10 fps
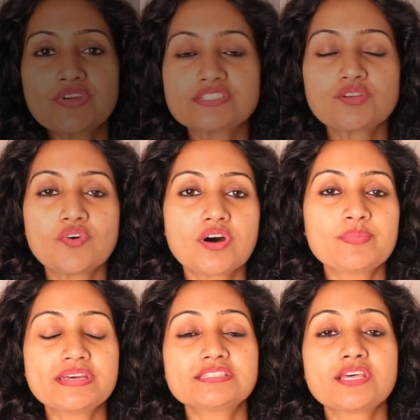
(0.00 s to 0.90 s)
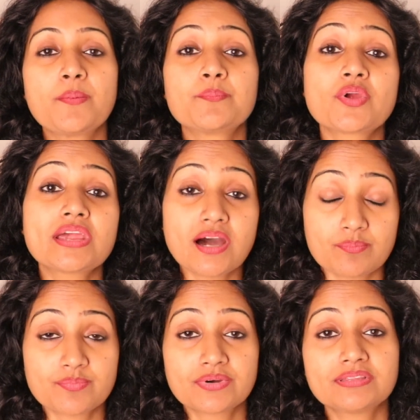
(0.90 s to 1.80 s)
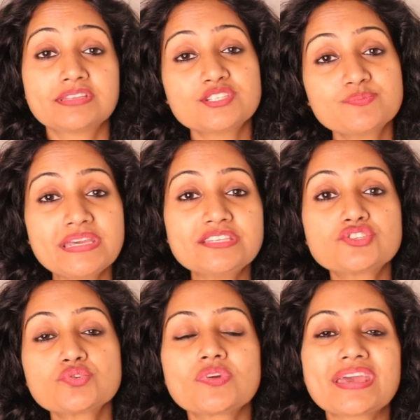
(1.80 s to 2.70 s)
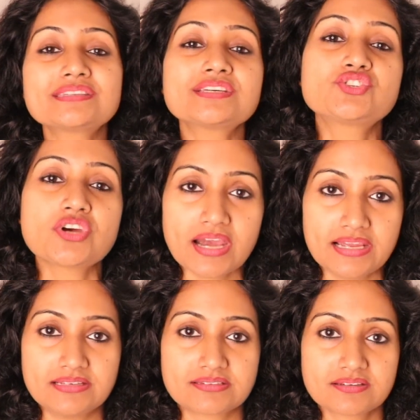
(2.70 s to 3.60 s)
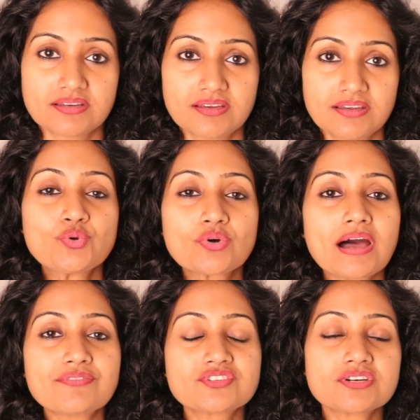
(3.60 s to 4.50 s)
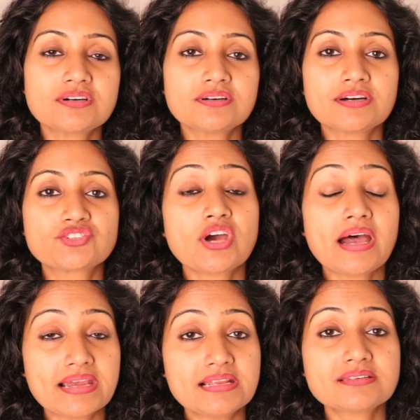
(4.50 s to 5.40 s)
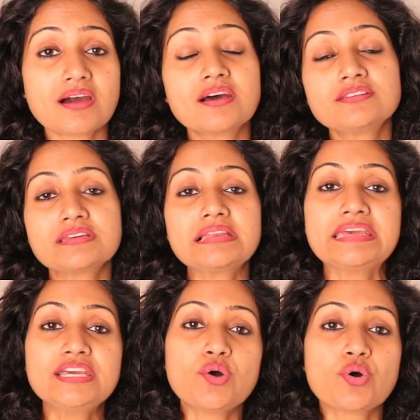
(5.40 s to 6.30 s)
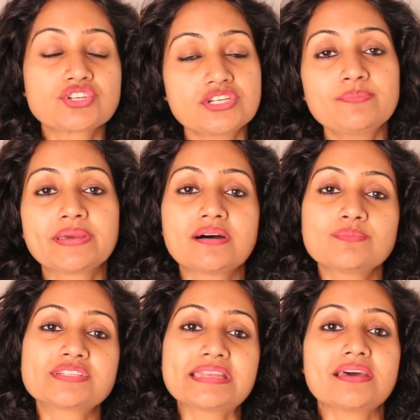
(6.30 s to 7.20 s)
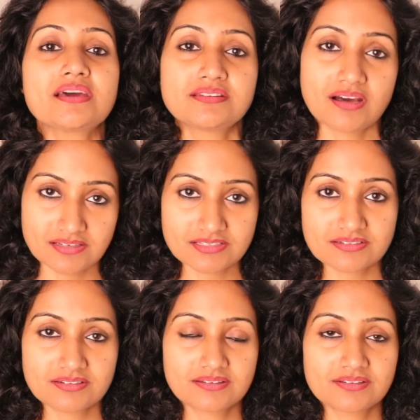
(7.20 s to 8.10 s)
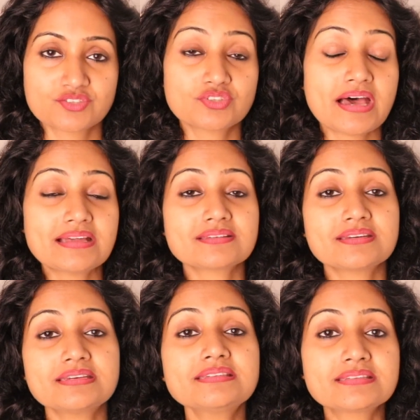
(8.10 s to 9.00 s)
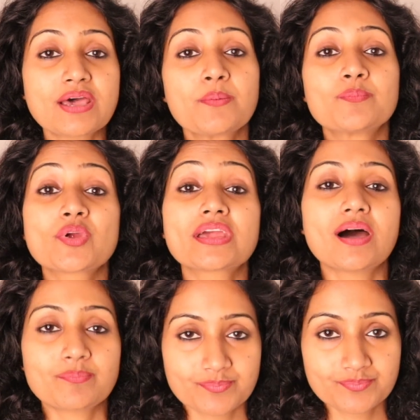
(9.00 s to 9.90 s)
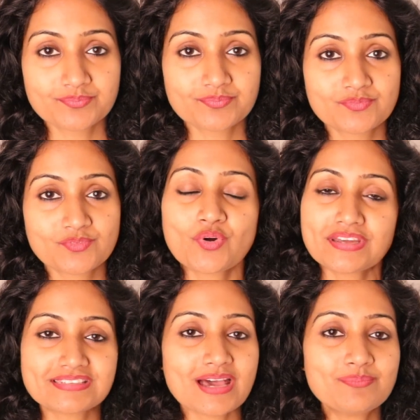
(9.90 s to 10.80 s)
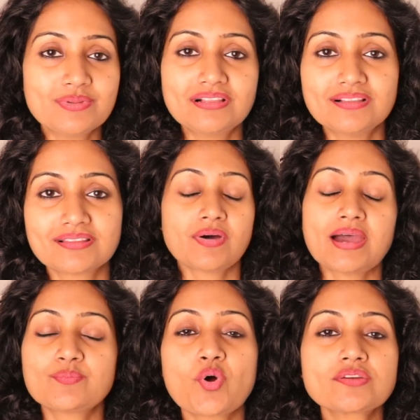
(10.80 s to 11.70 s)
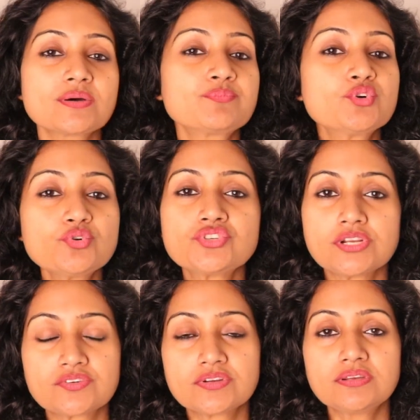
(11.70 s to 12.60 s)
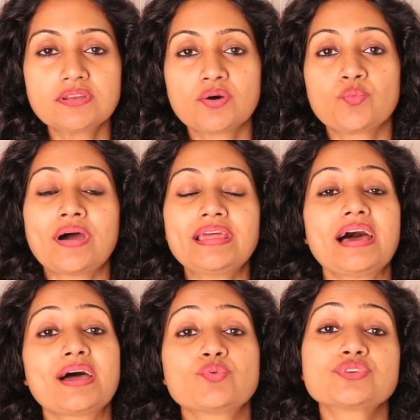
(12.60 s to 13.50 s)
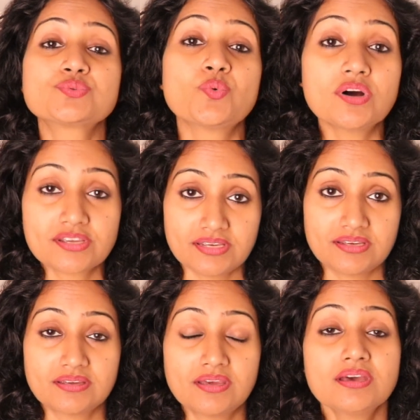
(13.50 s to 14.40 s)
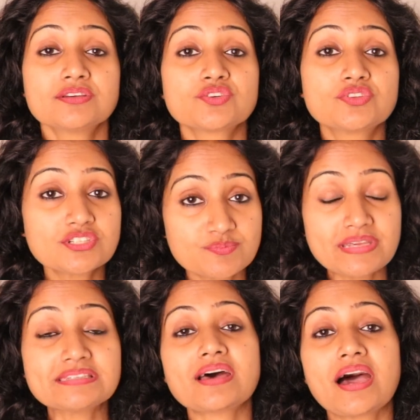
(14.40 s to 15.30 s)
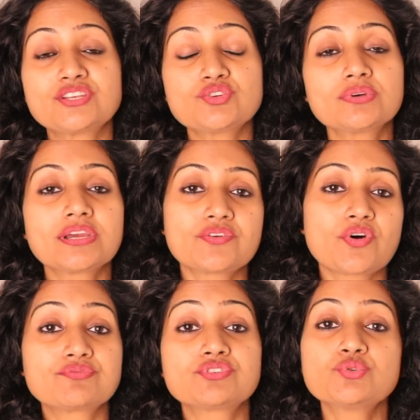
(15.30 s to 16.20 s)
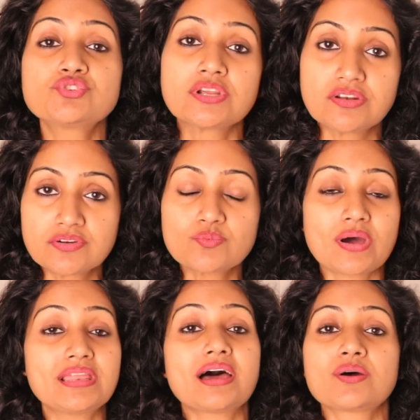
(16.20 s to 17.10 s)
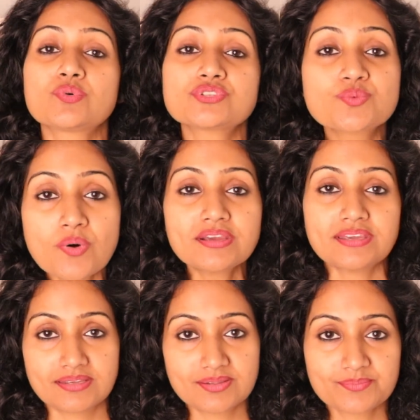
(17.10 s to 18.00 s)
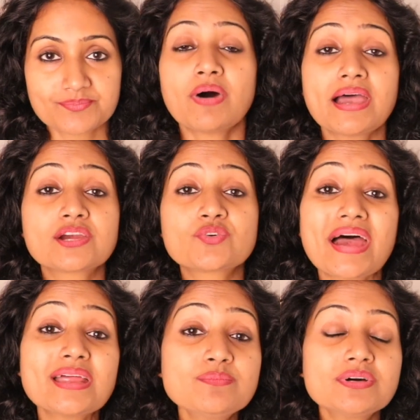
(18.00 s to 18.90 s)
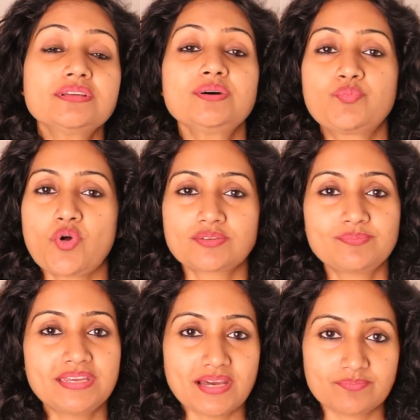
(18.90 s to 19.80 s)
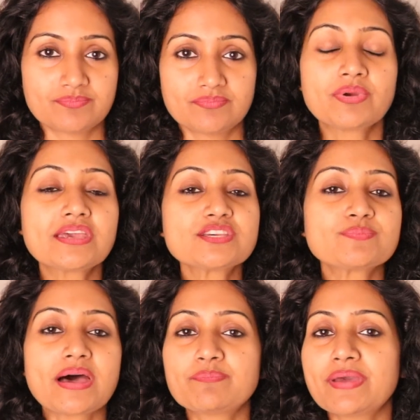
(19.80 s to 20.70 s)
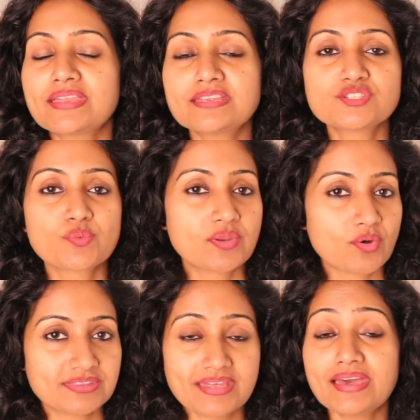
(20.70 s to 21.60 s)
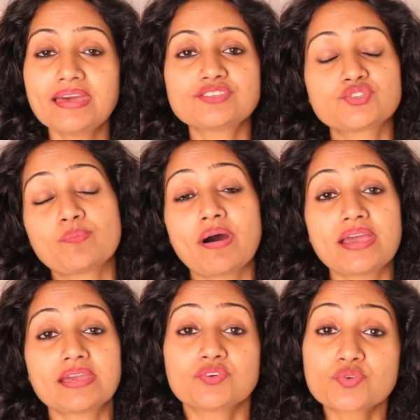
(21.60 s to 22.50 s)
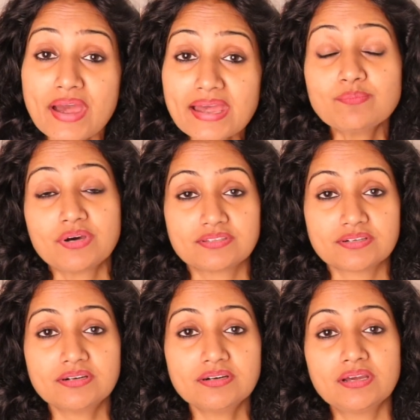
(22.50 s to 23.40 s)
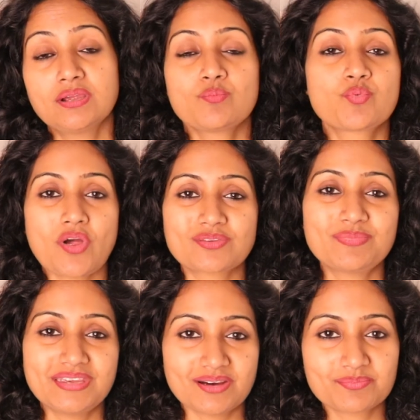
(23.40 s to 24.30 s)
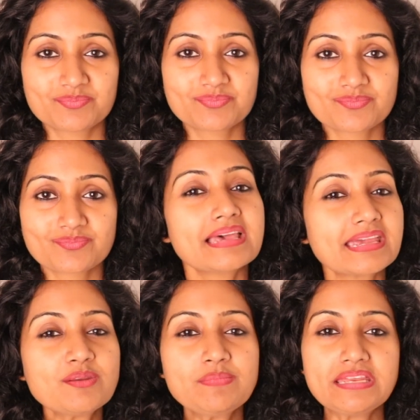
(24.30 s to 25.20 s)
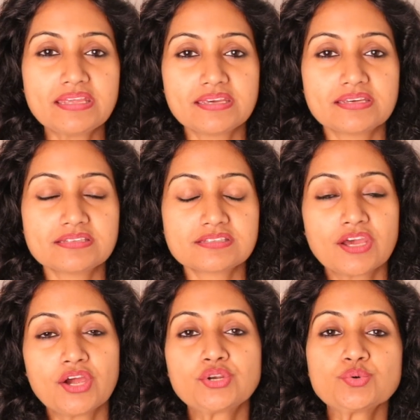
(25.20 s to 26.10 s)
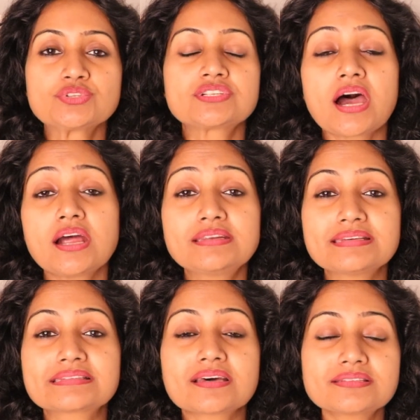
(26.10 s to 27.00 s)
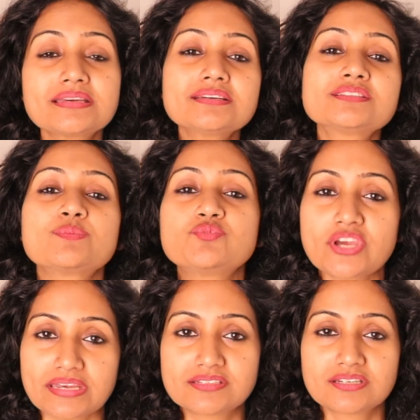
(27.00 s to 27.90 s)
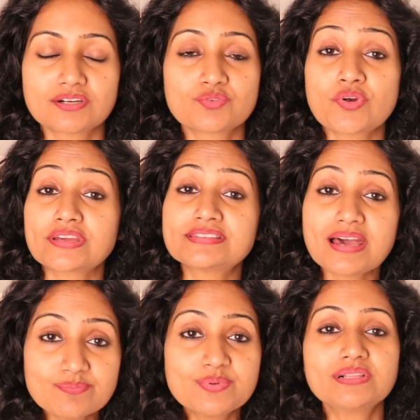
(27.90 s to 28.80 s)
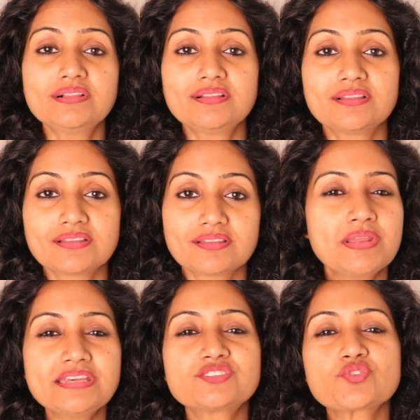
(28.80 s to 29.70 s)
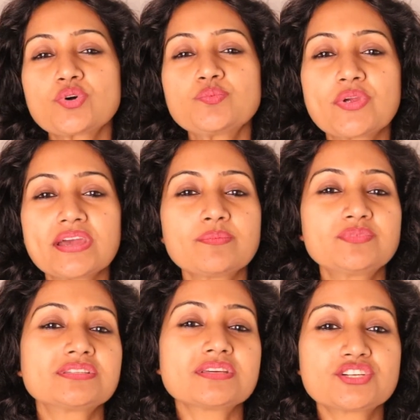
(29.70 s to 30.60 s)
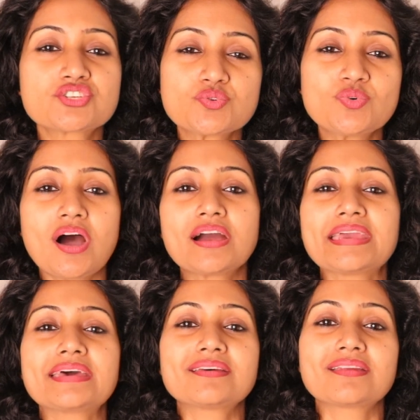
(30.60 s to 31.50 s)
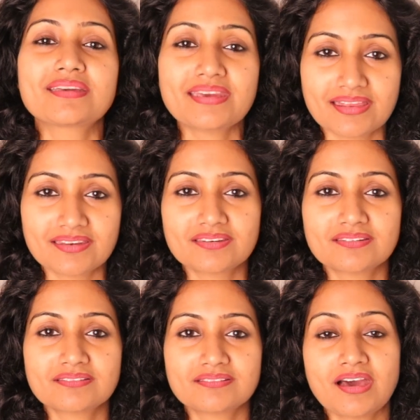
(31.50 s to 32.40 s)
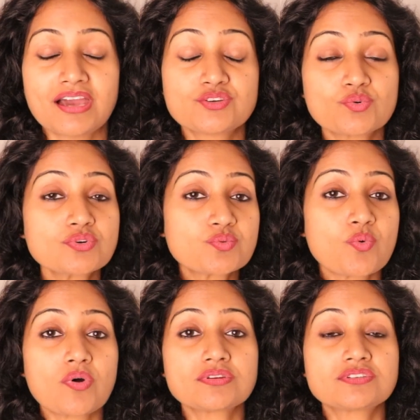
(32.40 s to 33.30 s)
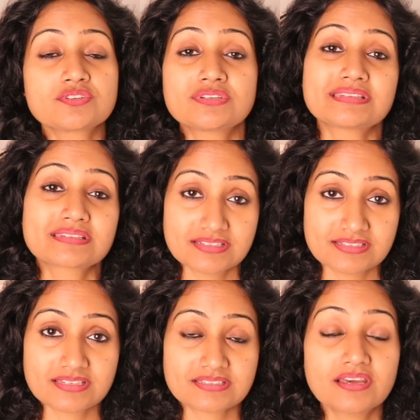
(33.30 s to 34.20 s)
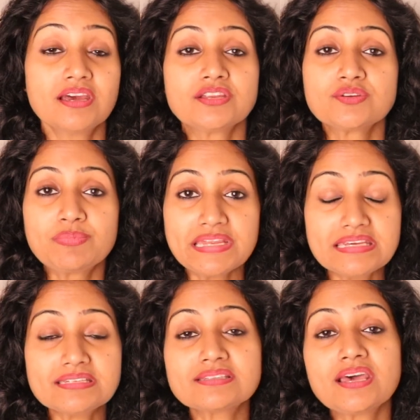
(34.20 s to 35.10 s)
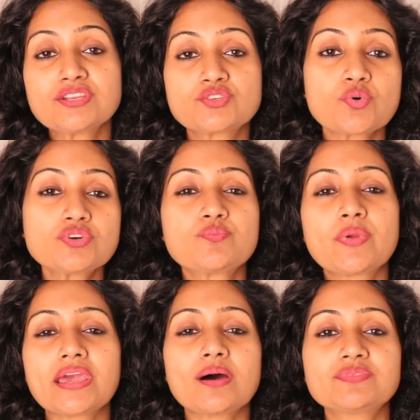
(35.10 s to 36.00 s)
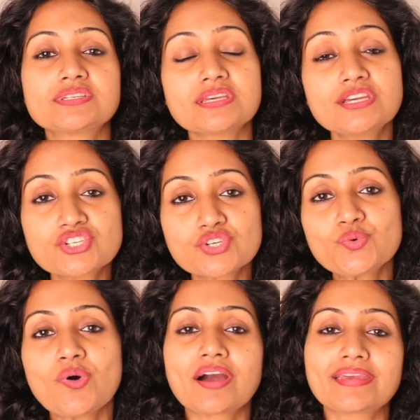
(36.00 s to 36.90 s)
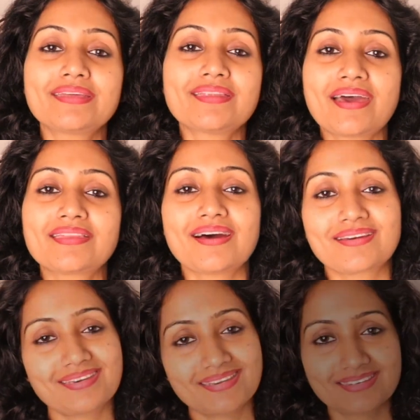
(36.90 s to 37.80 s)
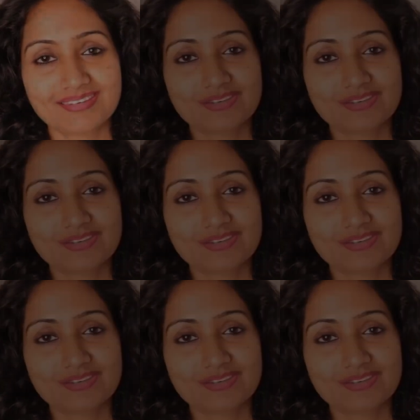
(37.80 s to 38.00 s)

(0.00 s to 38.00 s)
phrasal verb is bring up. This means to raise a child, to look after a child until he or she becomes an adult. So that is bring up. For example, I brought up two children while I was working. So this means I took care of two children while I was working. My grandmother brought me up because my parents were not there, so my grandmother brought me up. Second meaning is to start discussing a subject. For example, please don't bring up this issue again and again. I don't want to discuss it. Please don't bring up this issue again and again.